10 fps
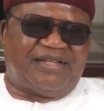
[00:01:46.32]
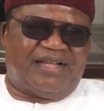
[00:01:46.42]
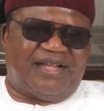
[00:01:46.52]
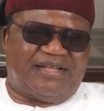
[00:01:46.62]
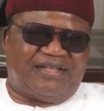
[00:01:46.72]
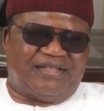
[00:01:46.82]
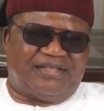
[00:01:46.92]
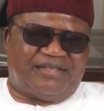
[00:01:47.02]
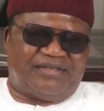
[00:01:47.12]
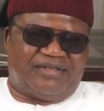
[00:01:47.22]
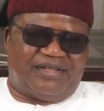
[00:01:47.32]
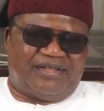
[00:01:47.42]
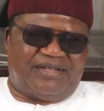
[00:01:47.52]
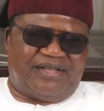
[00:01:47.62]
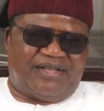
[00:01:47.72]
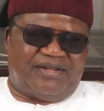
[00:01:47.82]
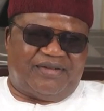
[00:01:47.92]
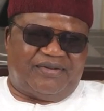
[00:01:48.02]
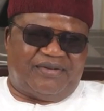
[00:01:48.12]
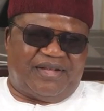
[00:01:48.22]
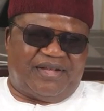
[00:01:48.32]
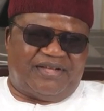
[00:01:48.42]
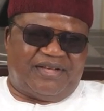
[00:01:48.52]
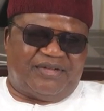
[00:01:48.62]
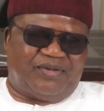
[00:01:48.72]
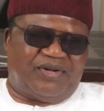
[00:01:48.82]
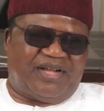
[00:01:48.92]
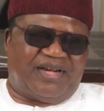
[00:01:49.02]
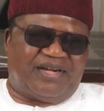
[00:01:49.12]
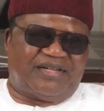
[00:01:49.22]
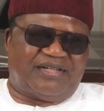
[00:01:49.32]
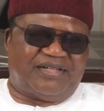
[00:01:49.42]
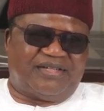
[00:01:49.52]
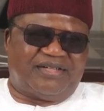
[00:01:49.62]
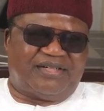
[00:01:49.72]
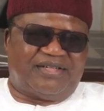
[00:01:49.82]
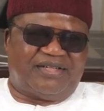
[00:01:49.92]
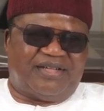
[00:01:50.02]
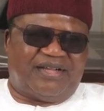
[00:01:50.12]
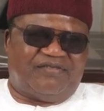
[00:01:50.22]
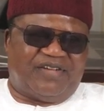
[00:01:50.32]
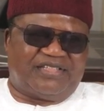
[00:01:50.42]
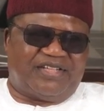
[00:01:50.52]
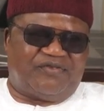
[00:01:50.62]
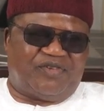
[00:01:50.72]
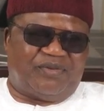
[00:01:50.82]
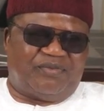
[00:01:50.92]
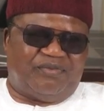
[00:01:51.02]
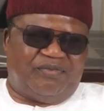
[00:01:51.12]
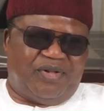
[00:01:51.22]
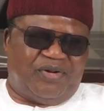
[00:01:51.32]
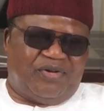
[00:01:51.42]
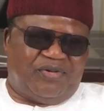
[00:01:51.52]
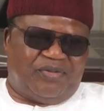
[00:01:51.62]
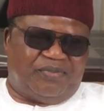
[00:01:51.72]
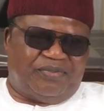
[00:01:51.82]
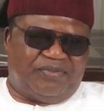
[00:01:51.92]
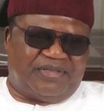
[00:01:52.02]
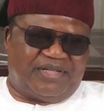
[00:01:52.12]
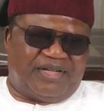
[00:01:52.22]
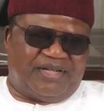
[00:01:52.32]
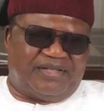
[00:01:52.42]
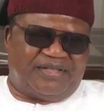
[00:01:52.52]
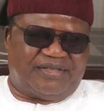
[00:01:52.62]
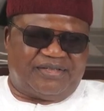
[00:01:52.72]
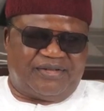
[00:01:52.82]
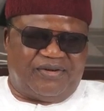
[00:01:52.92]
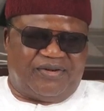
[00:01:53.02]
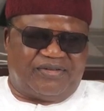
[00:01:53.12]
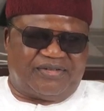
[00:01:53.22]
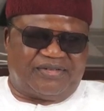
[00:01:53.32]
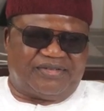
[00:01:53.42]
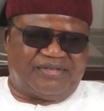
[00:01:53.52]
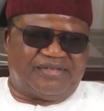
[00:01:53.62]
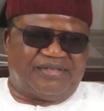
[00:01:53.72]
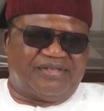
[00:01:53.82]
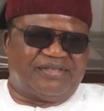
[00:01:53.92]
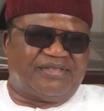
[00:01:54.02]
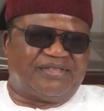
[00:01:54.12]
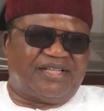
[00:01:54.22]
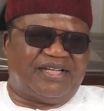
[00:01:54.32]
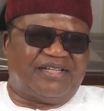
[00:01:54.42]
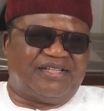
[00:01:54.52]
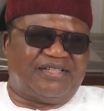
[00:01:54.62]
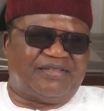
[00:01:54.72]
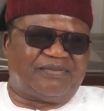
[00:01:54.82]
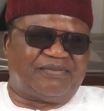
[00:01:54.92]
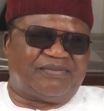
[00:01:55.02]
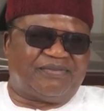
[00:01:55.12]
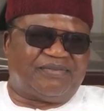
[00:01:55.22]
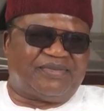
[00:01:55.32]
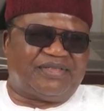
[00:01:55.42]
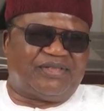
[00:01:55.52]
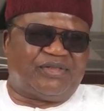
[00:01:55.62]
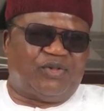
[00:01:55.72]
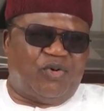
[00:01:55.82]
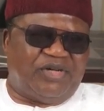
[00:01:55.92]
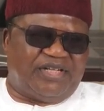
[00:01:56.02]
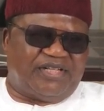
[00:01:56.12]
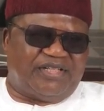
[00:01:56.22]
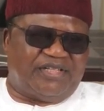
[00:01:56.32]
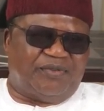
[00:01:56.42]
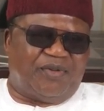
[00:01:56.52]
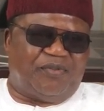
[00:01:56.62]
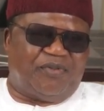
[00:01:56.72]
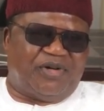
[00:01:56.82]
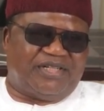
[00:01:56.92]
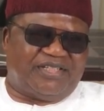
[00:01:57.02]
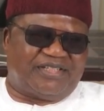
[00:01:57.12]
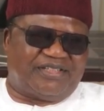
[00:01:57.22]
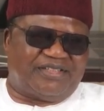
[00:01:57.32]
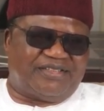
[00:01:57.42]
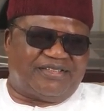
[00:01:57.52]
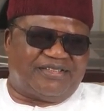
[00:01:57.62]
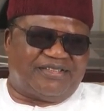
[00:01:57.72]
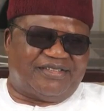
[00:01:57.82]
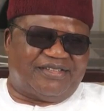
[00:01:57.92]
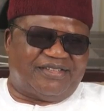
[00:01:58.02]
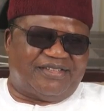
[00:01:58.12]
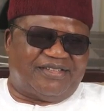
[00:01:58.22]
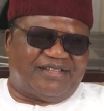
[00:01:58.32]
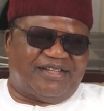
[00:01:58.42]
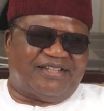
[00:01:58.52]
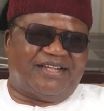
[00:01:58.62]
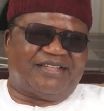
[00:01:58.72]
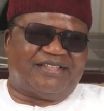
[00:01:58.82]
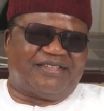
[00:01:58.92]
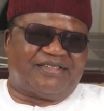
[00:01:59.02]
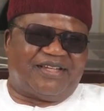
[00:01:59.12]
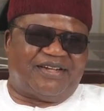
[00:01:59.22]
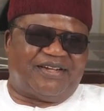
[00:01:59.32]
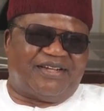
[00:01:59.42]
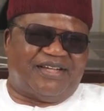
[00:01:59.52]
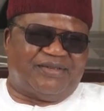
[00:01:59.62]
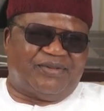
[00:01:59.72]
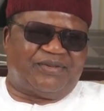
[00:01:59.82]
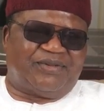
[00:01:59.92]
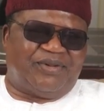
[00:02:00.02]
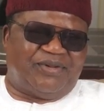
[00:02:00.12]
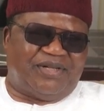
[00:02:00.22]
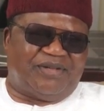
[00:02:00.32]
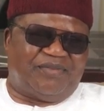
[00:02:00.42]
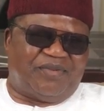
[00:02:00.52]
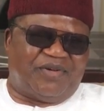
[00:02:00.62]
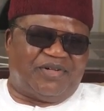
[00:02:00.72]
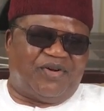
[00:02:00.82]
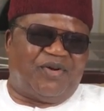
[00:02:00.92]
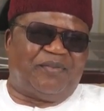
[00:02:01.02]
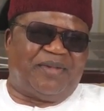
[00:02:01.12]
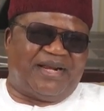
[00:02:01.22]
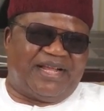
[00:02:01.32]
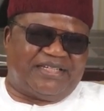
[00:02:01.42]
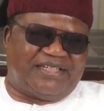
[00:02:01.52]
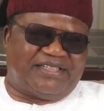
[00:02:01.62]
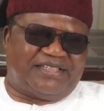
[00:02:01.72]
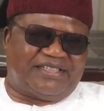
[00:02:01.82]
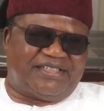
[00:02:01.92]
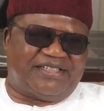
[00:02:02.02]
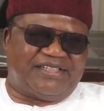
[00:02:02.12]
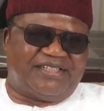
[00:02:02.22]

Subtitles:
an editorial advisor from Mirror Group, Mr. Korn, said Tony is more poetic. And that is how I took Tony Momoh in all my writings